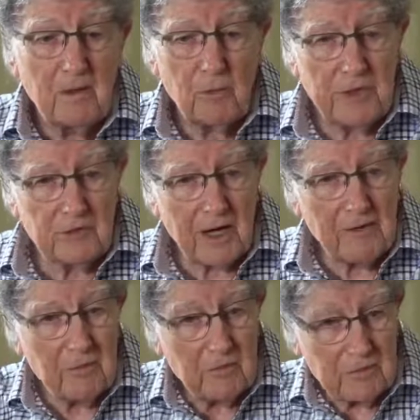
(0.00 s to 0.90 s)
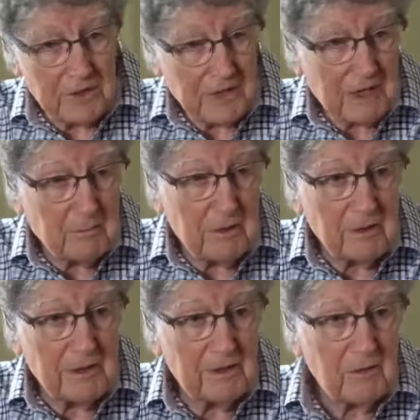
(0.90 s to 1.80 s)
We drive over to that
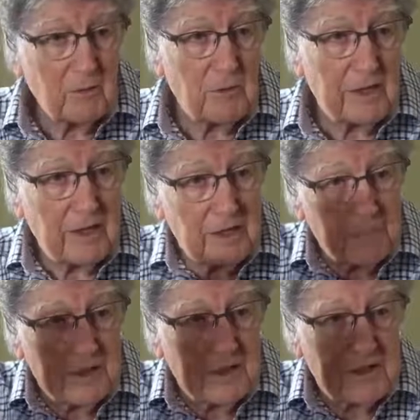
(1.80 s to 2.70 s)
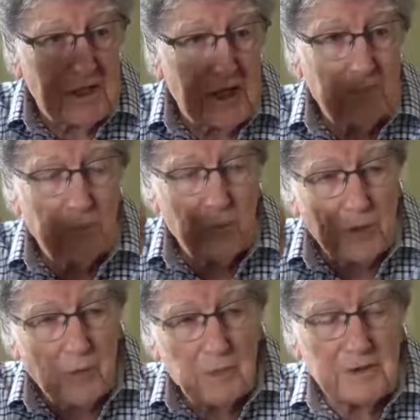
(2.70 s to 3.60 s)
building, we get up to the top, we
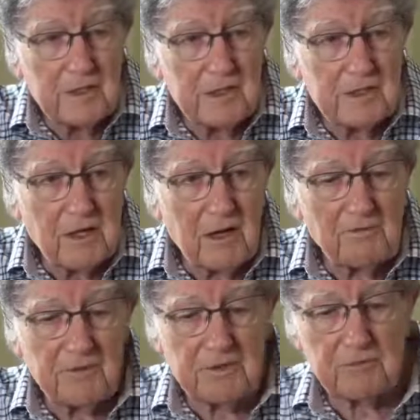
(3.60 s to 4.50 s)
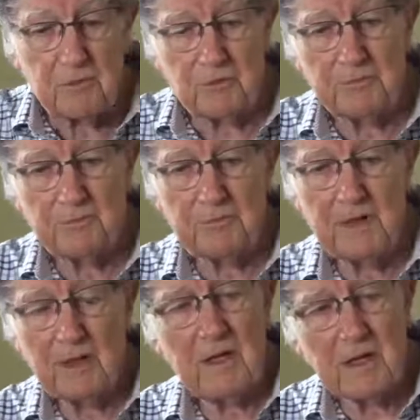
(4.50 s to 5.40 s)
go into this conference room,
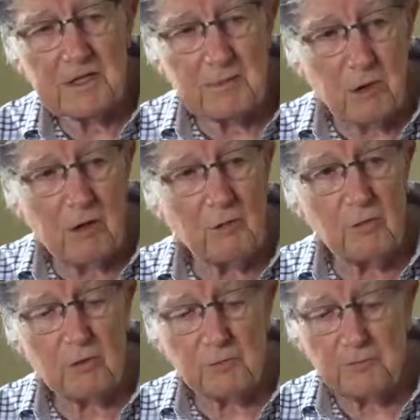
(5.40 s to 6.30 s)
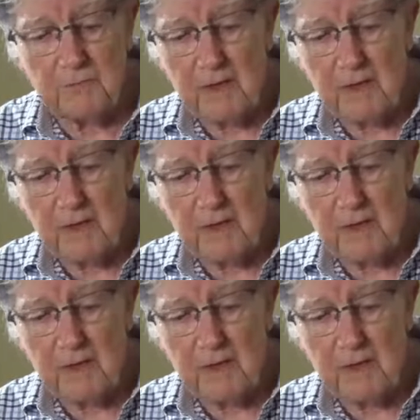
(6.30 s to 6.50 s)
a small room.